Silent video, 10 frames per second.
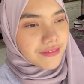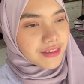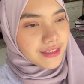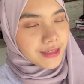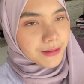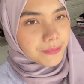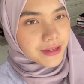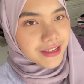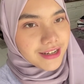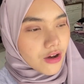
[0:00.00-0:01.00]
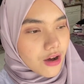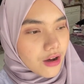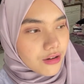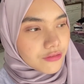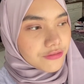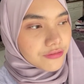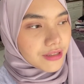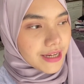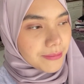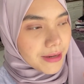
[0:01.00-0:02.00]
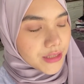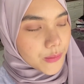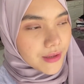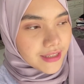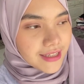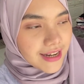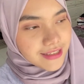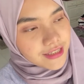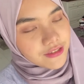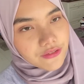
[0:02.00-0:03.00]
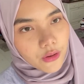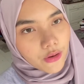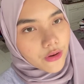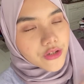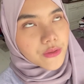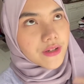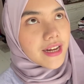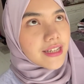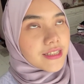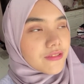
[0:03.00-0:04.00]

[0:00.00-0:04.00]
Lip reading: a little bit of like my 2019 photos, 2018